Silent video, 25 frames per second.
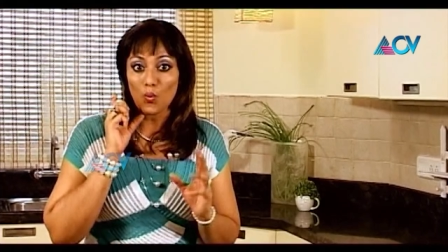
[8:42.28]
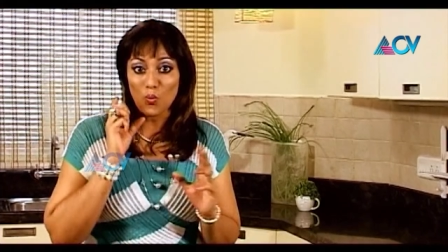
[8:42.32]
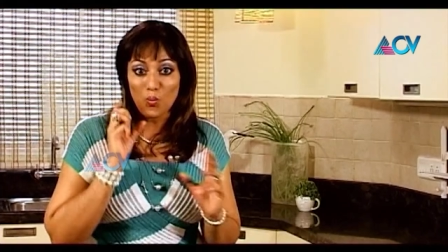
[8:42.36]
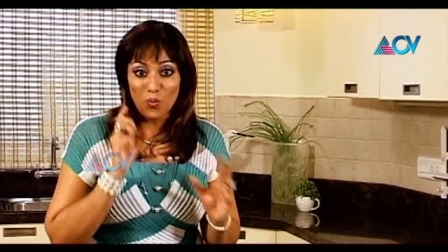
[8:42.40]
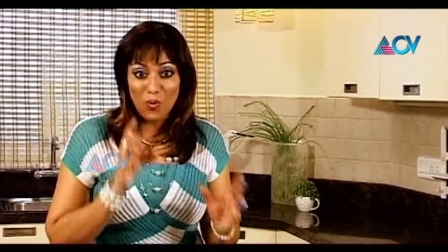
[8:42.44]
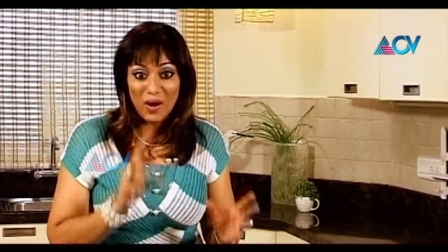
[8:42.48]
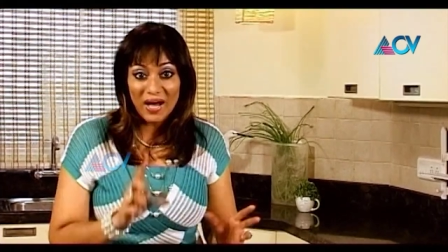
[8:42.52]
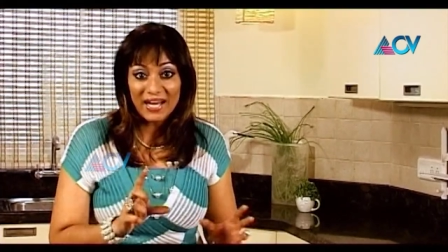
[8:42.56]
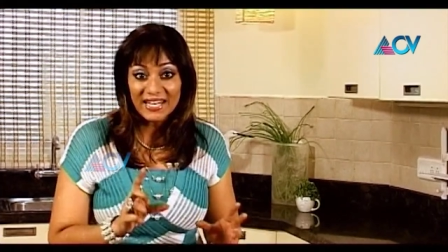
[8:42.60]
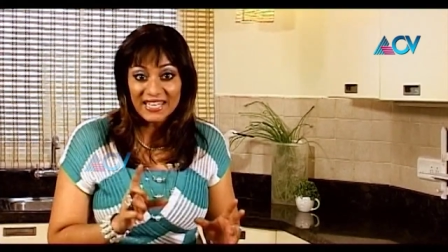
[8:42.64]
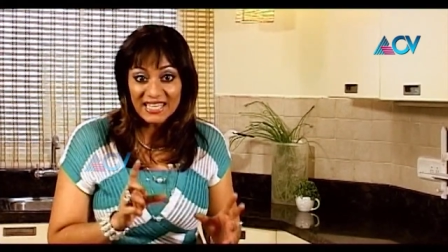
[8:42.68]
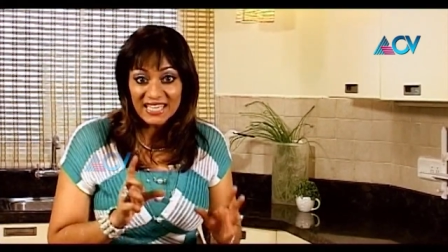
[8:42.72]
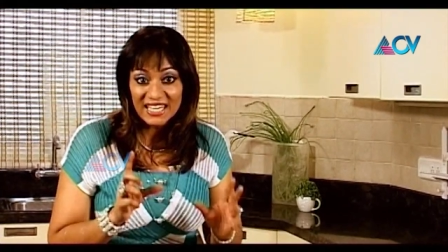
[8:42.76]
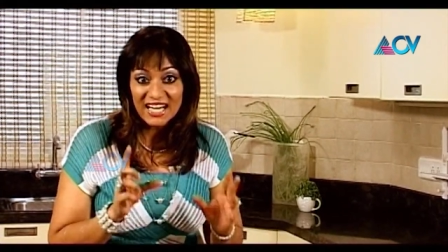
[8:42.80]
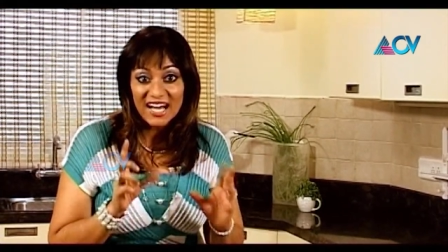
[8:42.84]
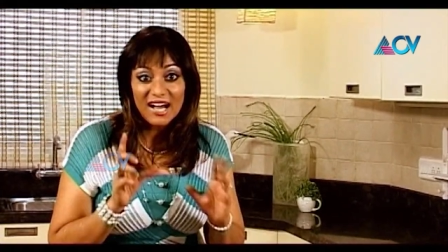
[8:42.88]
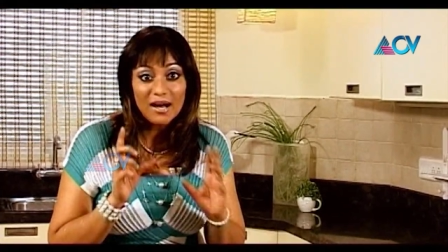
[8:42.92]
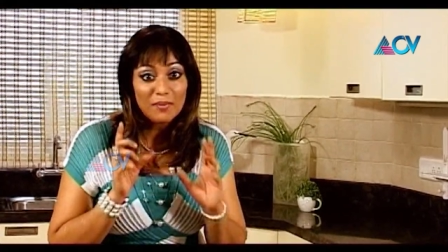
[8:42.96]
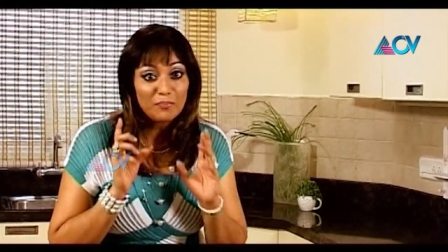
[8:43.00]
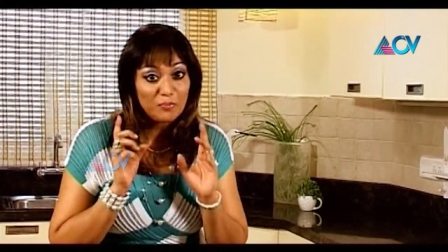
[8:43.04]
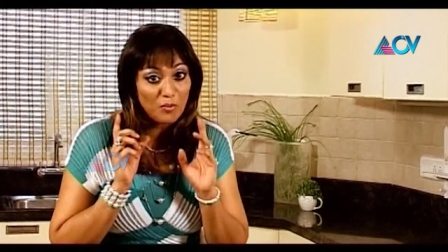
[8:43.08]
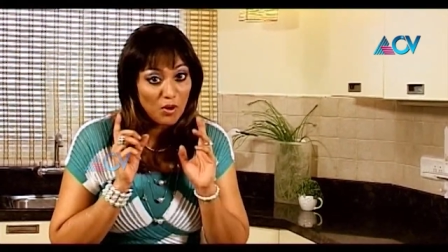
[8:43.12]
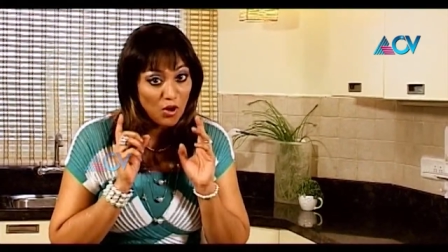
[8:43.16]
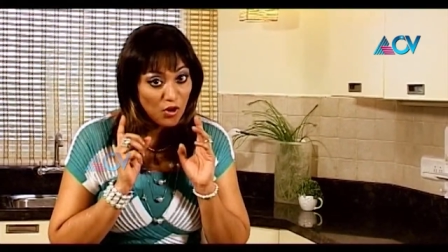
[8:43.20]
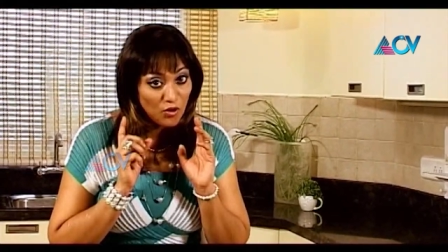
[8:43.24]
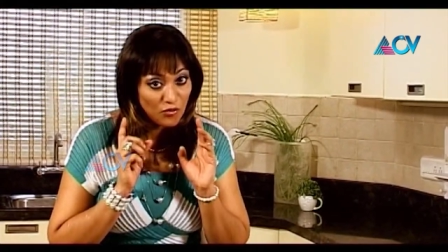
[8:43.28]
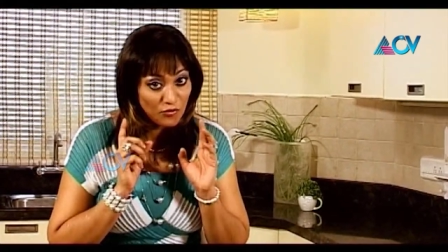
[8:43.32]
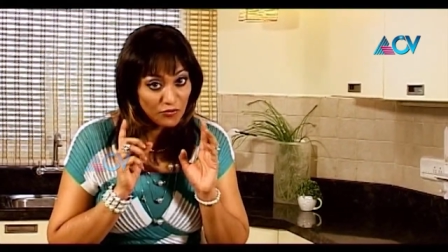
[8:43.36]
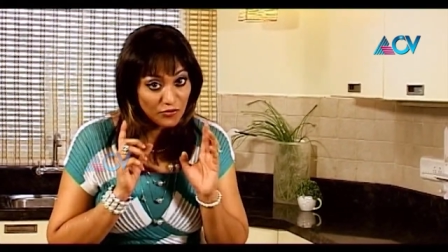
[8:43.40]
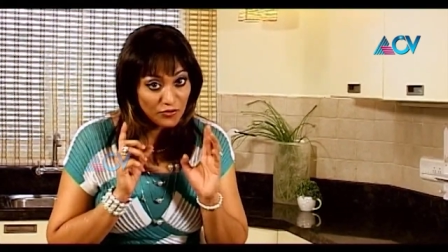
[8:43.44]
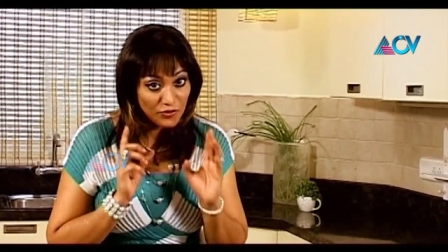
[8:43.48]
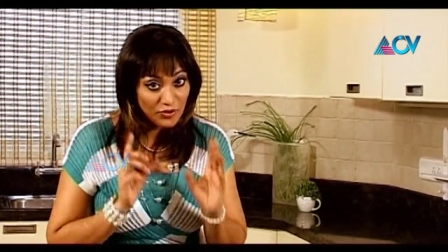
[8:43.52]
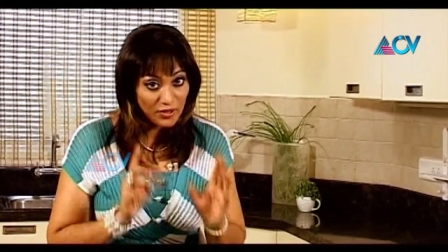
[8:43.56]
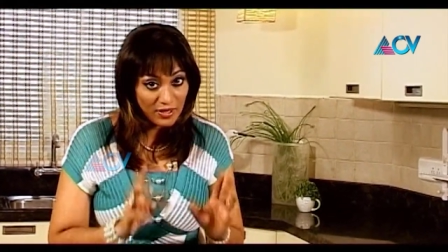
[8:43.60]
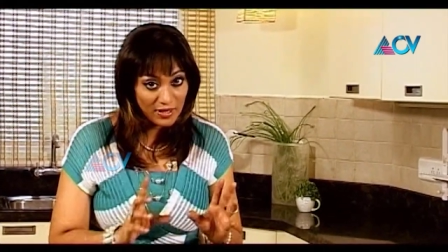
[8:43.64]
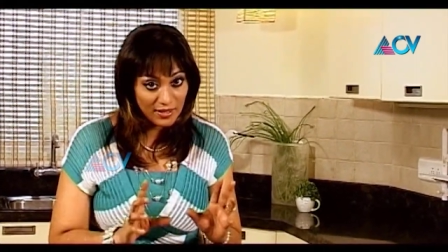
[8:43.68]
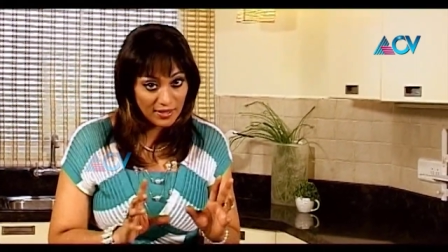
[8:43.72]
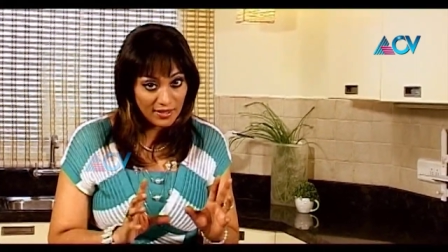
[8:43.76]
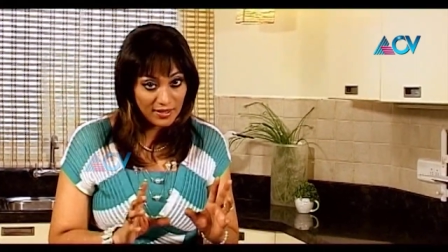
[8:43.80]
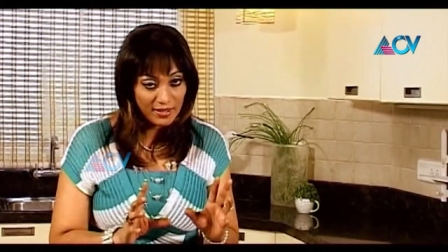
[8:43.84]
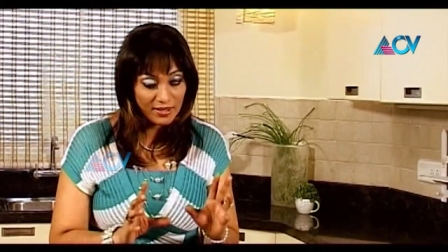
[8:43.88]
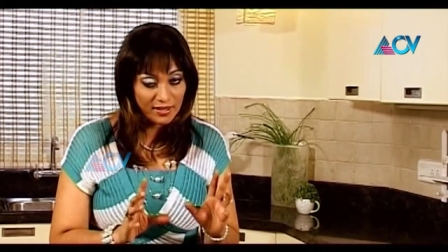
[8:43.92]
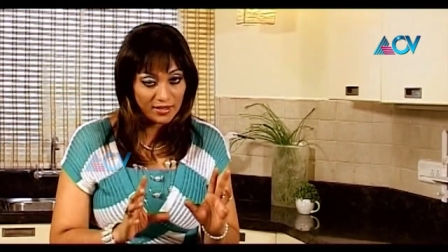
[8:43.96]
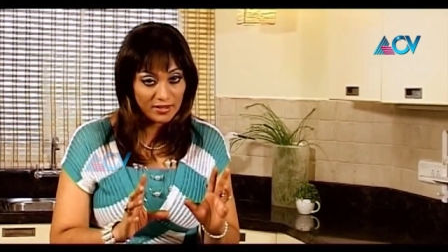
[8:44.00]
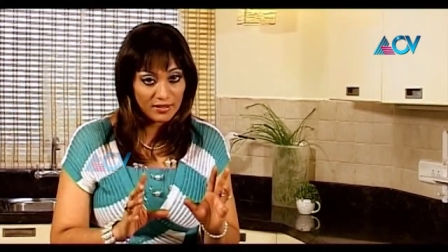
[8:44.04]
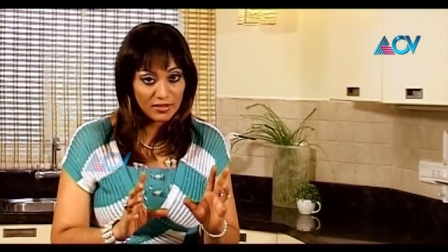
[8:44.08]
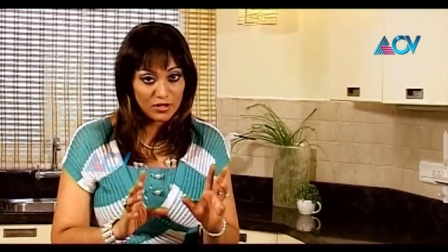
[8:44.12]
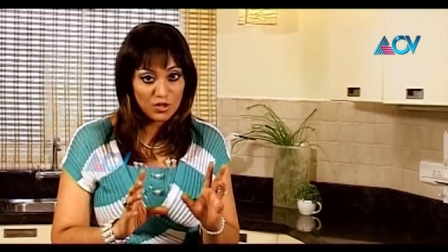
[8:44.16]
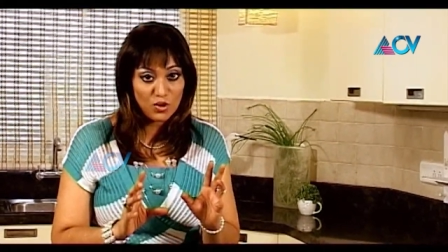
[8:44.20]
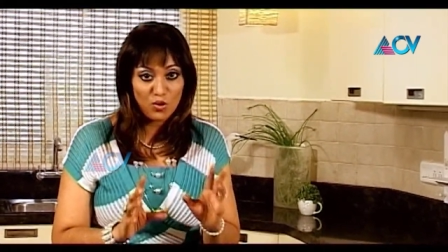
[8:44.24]
1 cup of
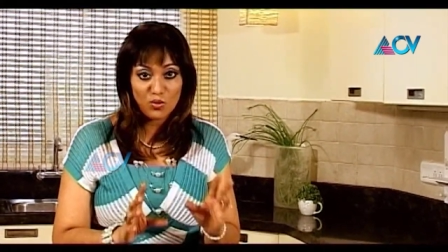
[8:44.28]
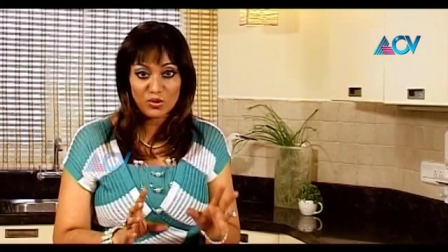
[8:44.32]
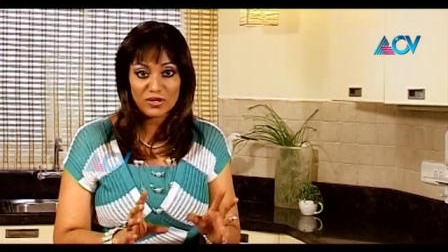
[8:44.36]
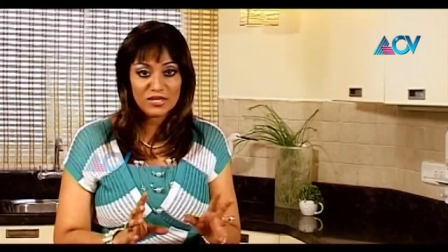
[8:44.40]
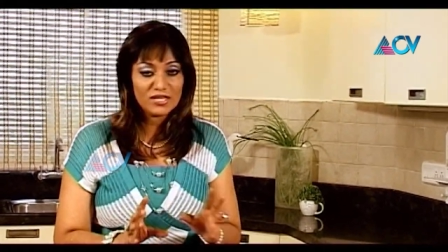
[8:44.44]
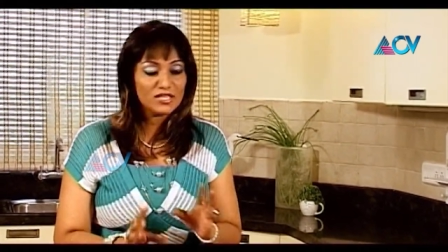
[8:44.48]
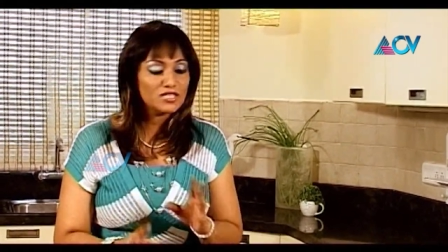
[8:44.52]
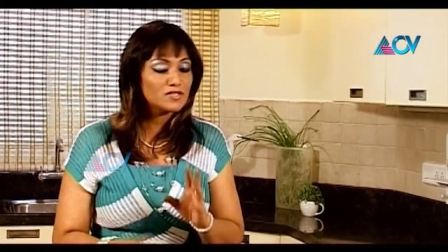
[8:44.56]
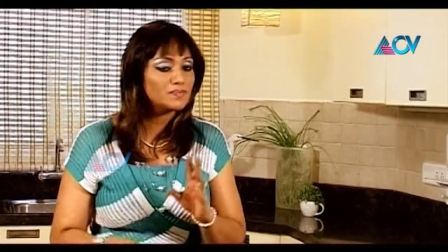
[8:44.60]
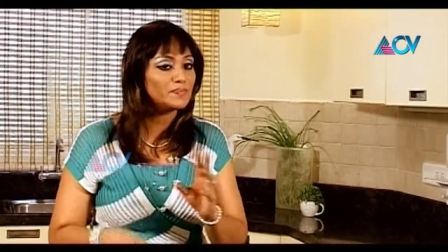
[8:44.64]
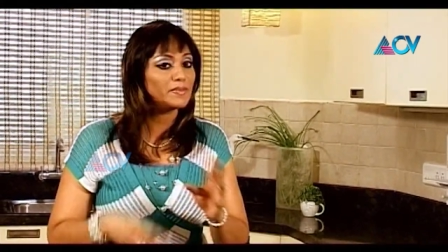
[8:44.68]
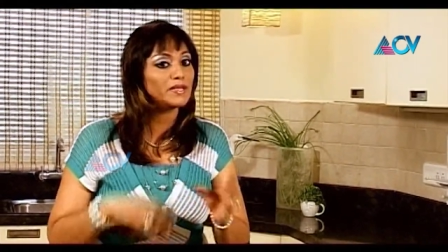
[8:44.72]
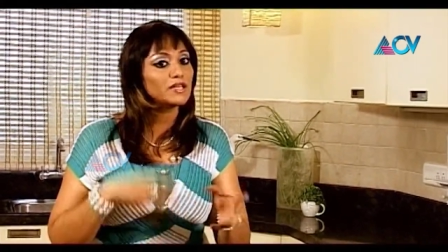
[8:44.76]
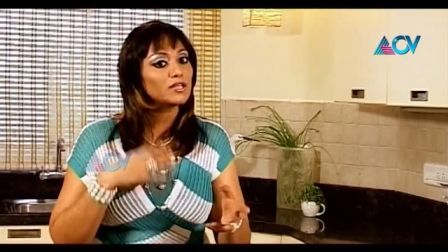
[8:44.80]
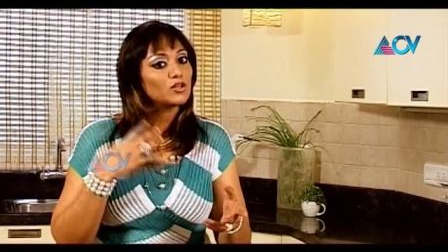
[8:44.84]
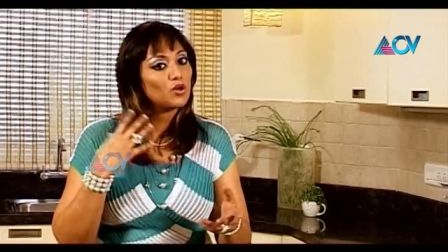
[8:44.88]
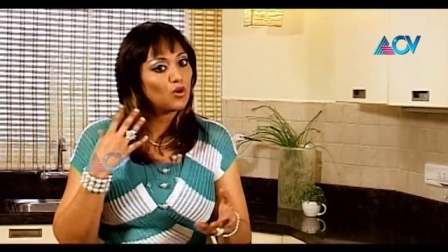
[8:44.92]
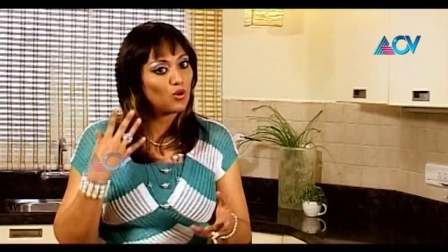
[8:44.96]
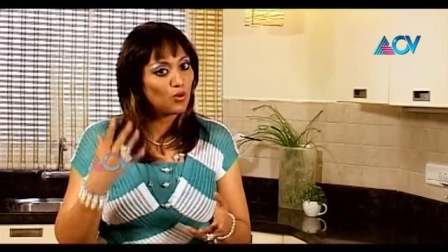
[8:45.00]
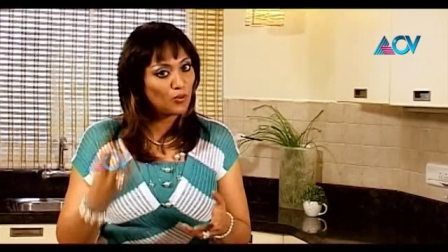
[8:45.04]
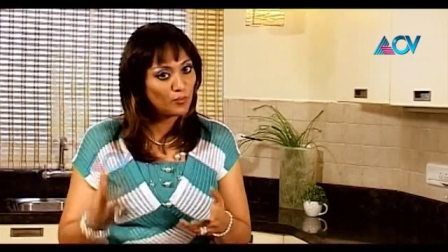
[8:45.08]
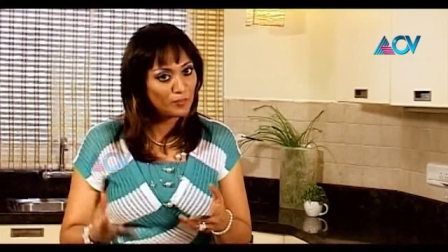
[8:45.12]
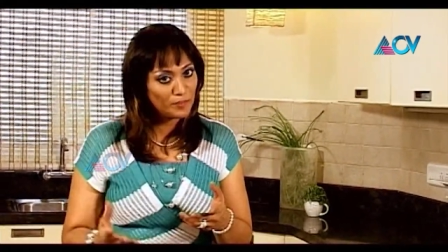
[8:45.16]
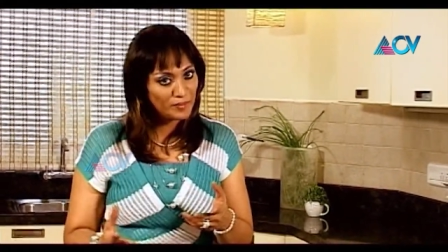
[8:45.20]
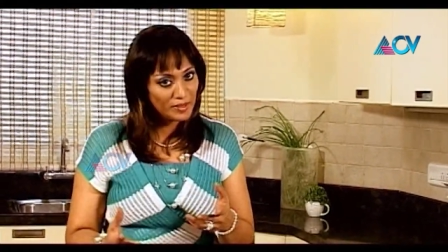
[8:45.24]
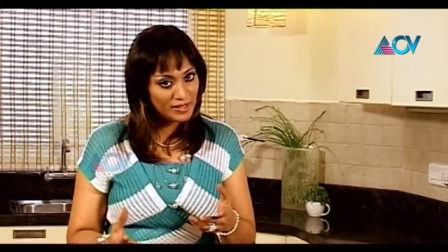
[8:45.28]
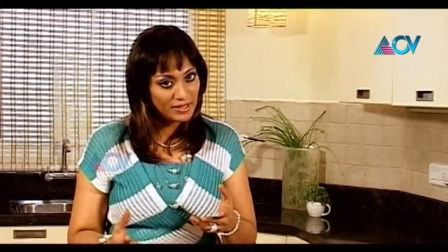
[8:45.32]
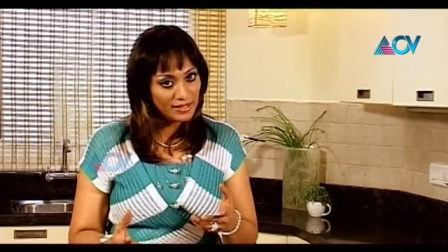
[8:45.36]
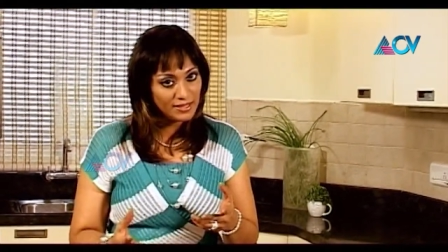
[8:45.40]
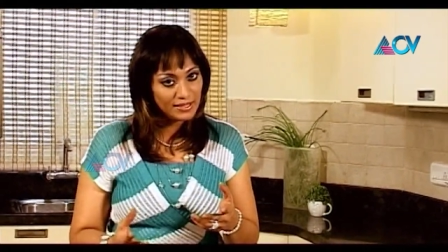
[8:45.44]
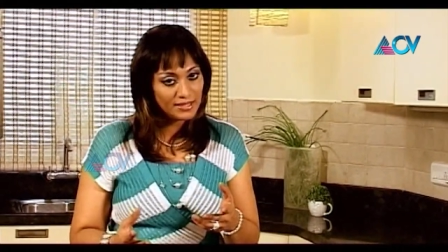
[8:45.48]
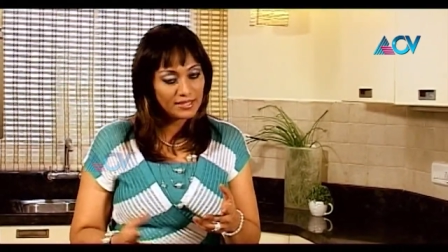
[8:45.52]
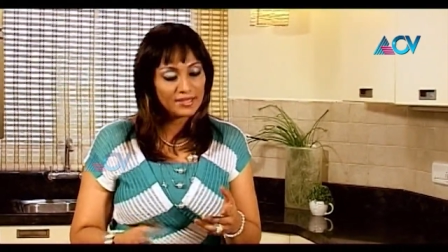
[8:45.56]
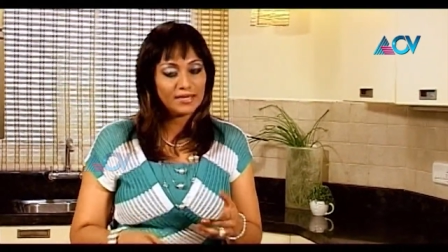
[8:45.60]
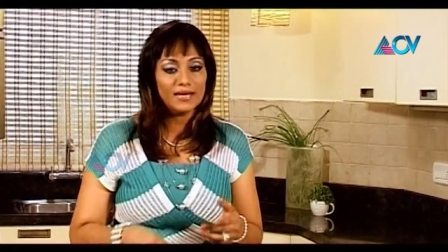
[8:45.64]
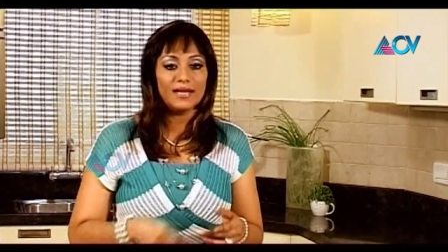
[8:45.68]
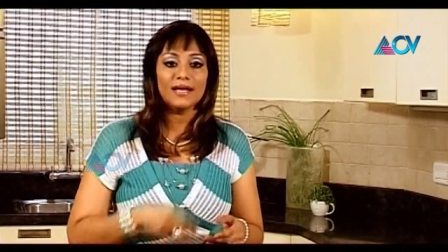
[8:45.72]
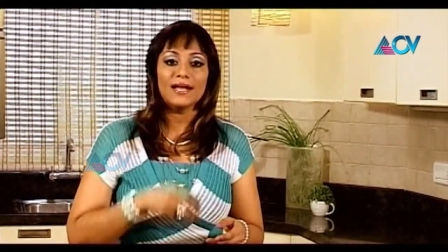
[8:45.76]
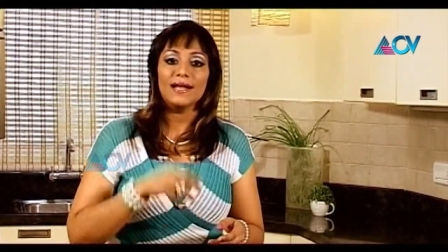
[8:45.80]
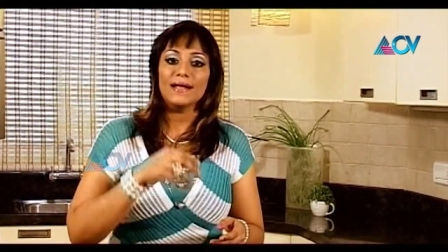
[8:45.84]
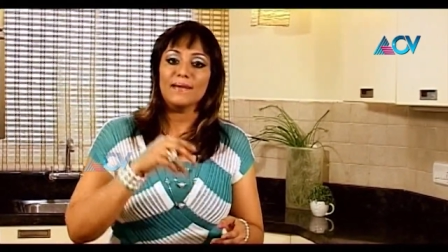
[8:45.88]
uh, coconut milk or milk.